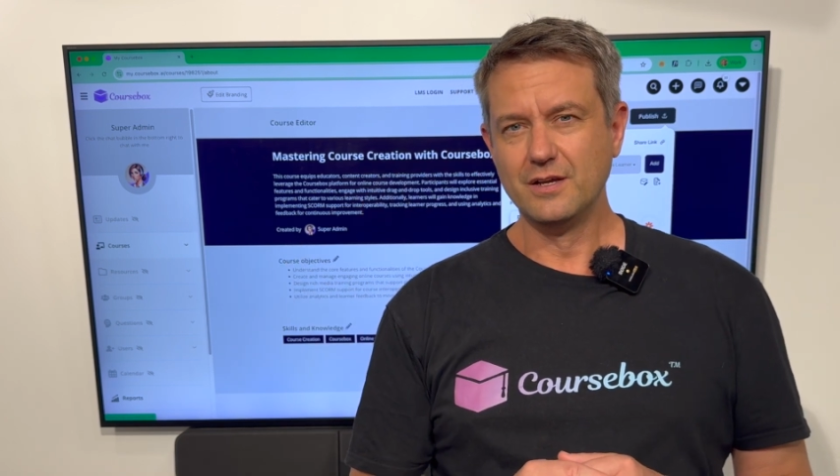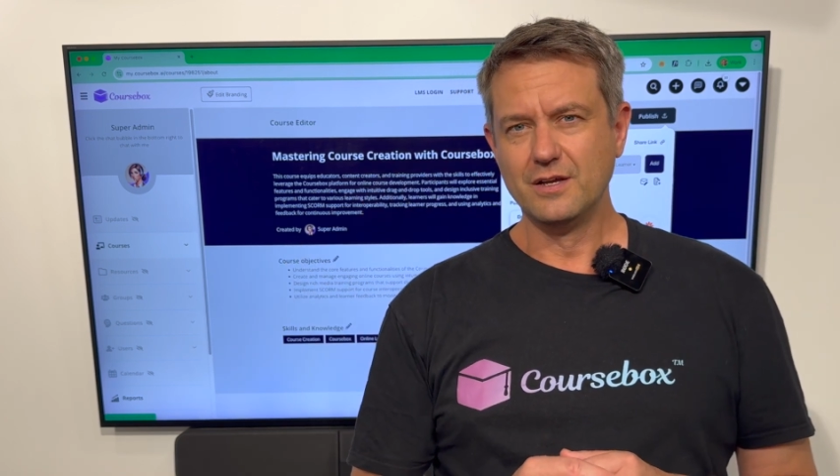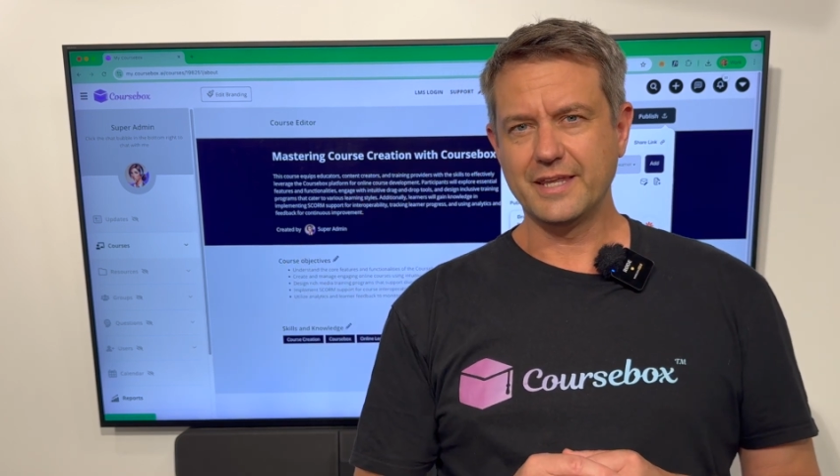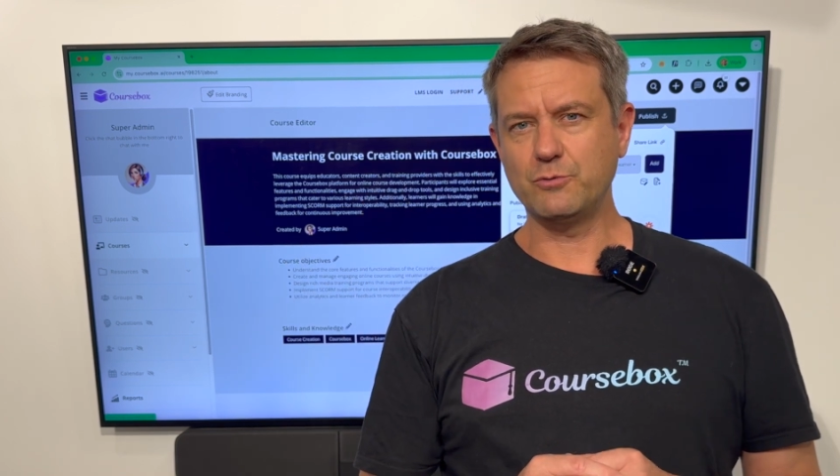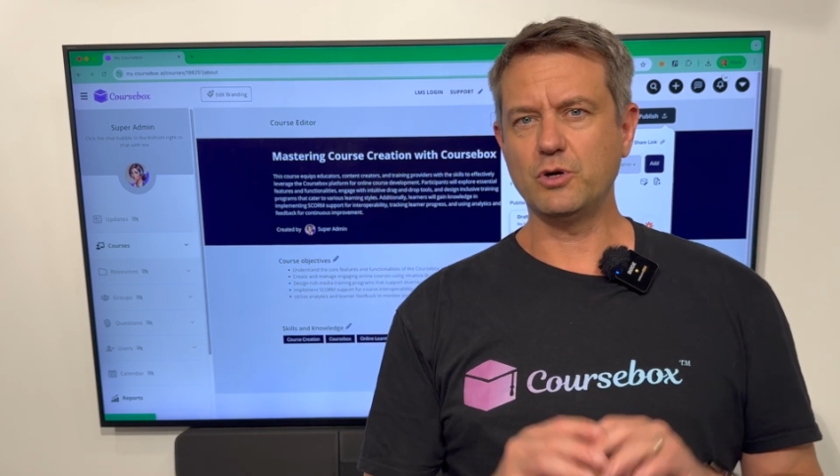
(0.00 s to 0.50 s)

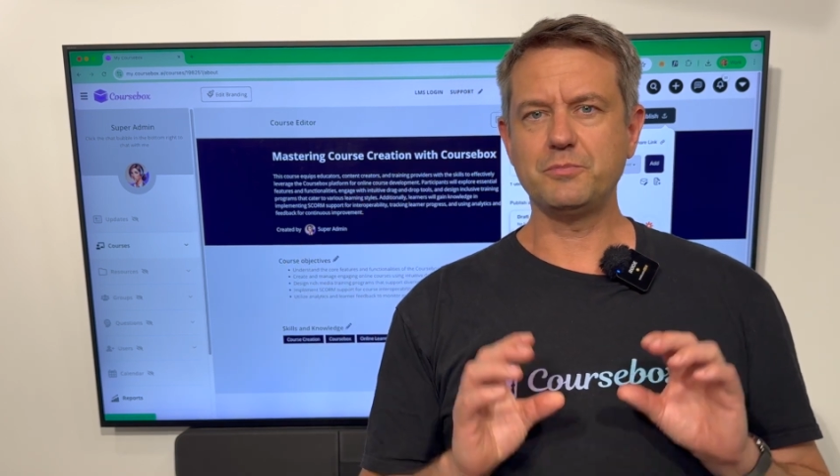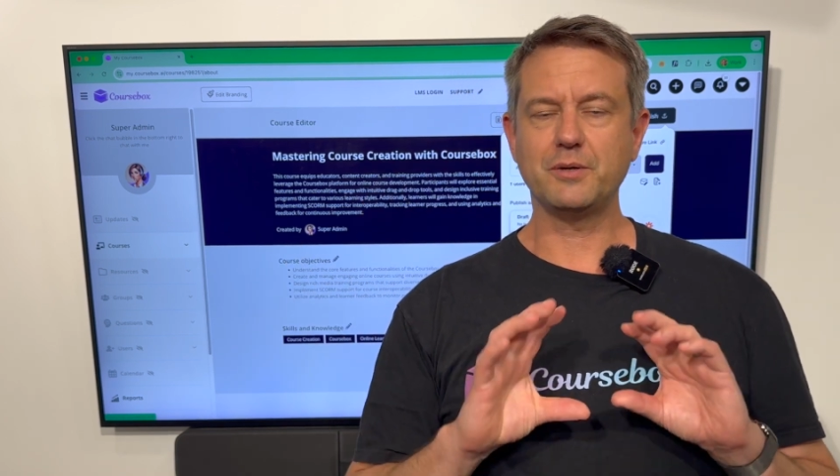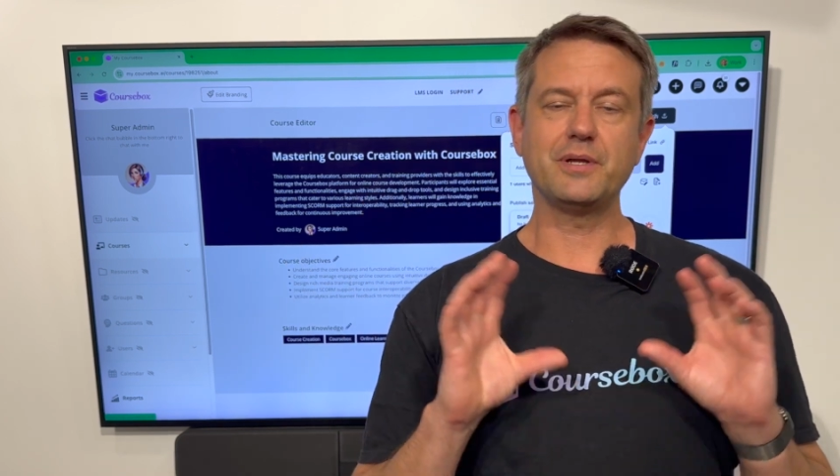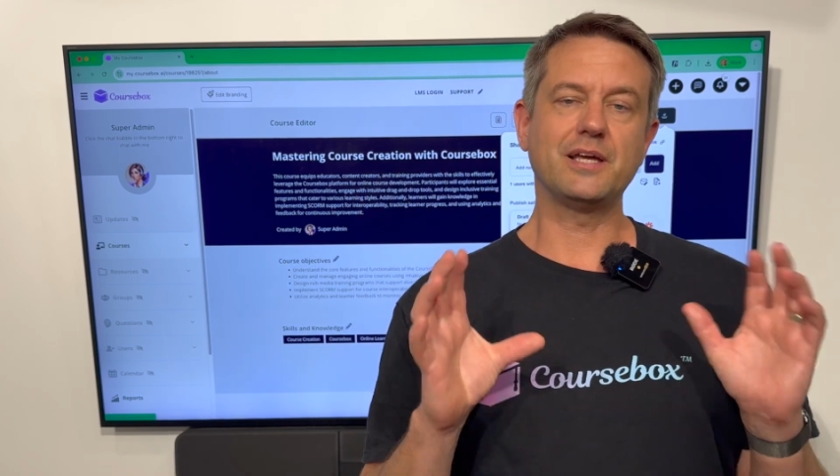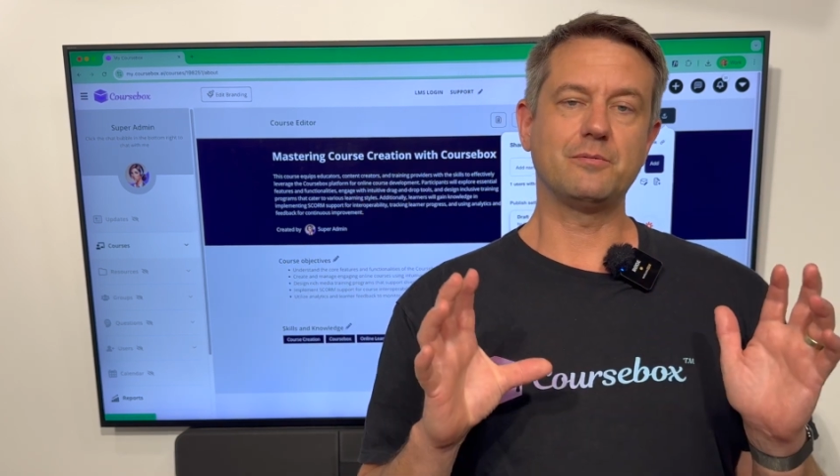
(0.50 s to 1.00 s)
they won't be able
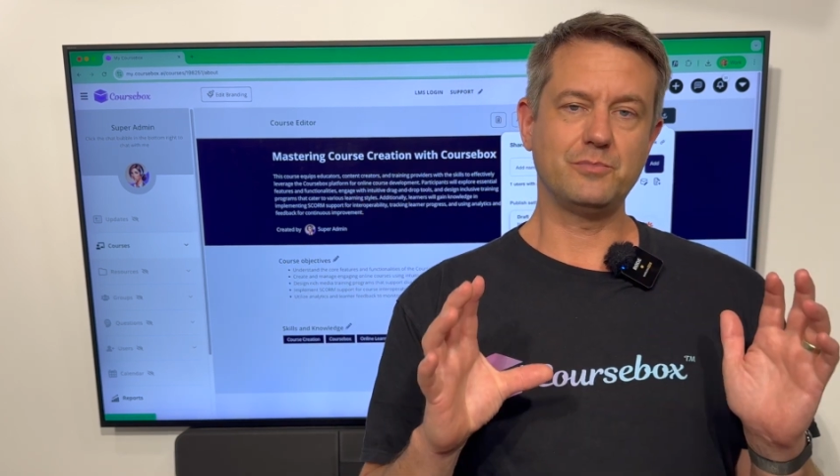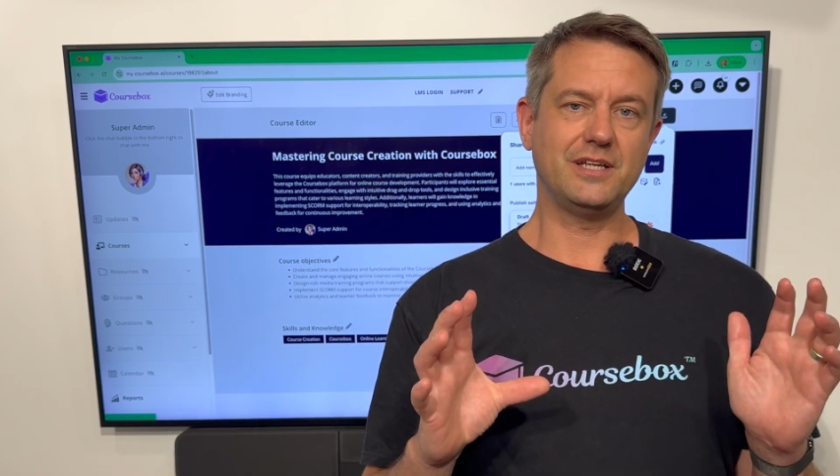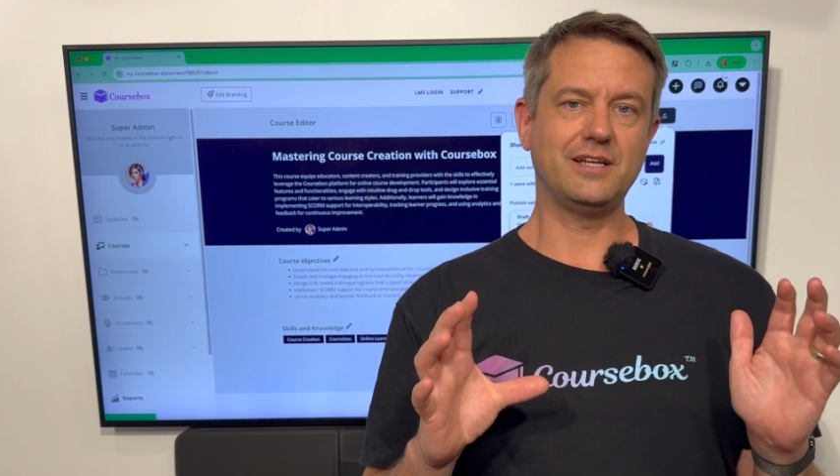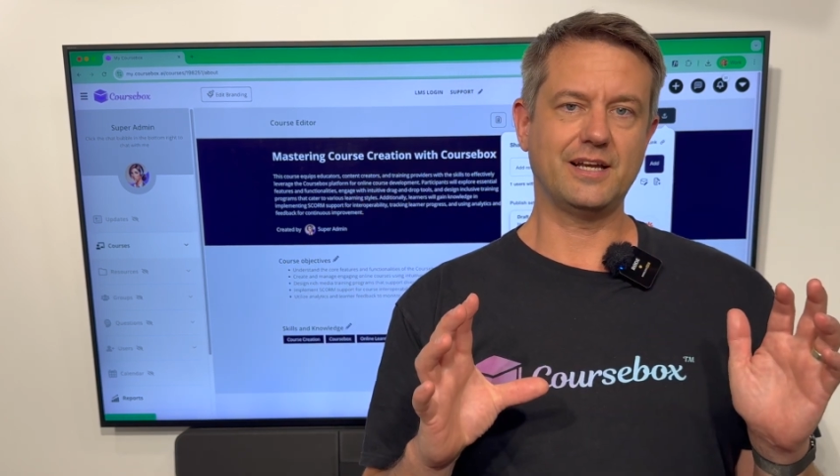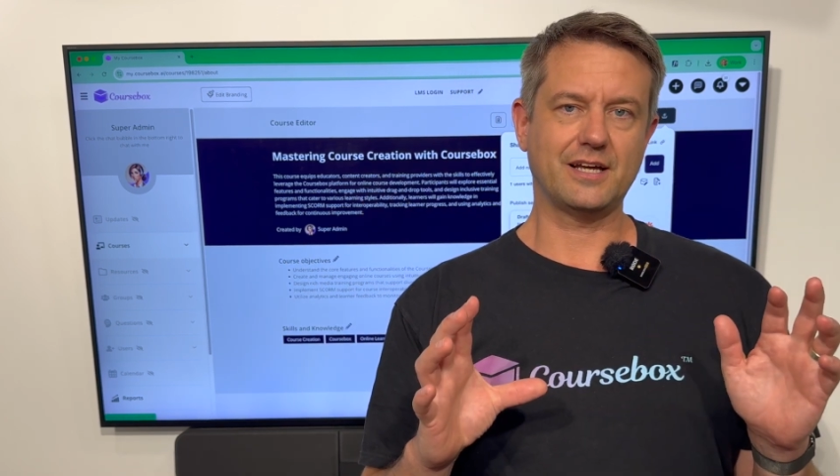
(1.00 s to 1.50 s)
to get
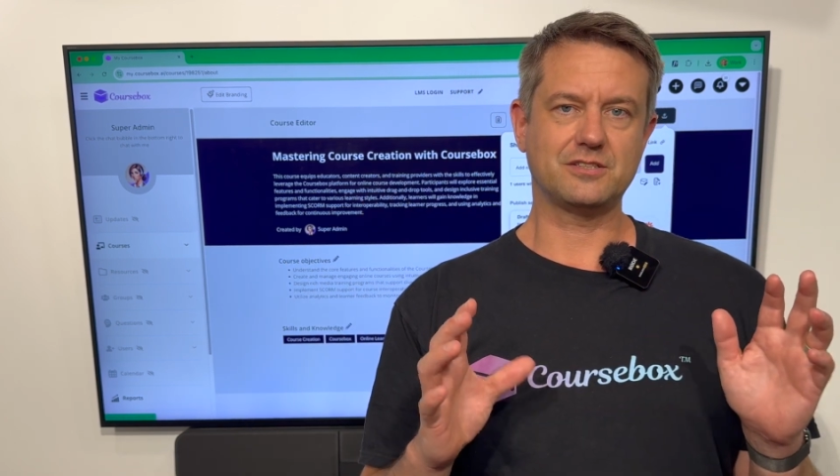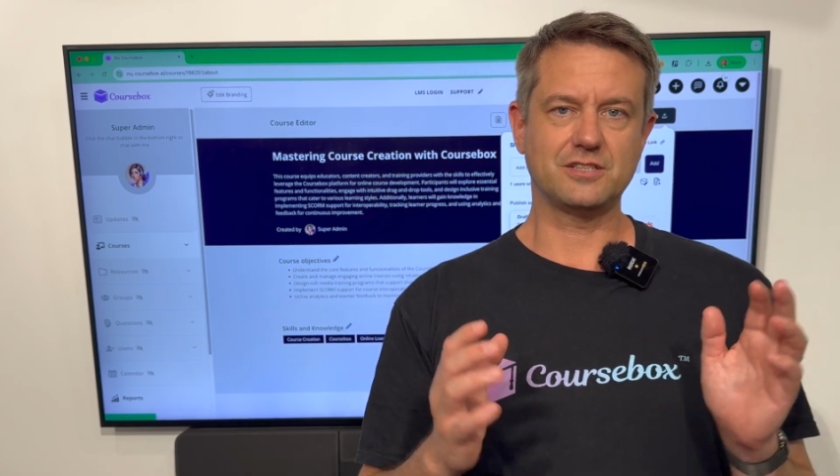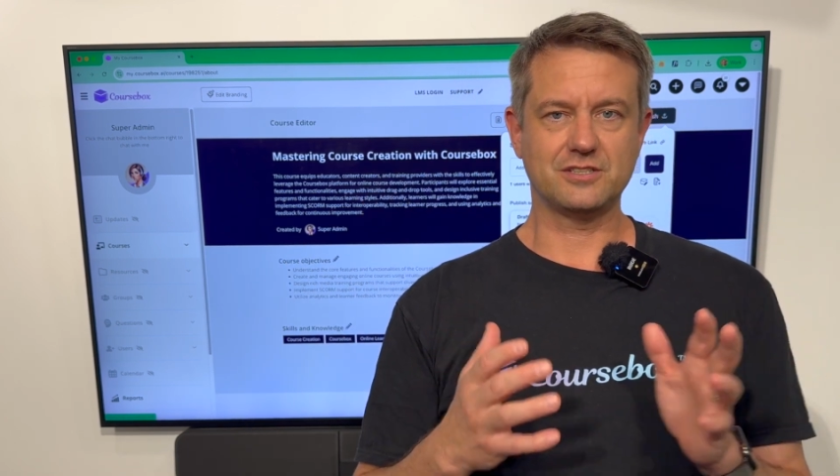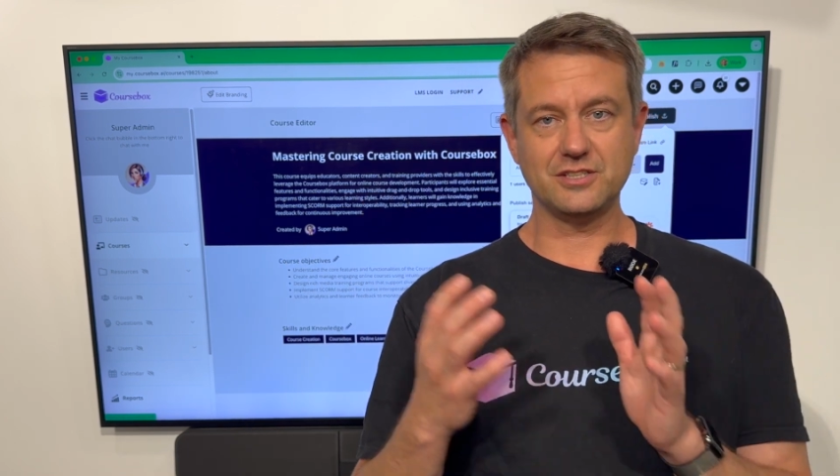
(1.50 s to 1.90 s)
immediate access.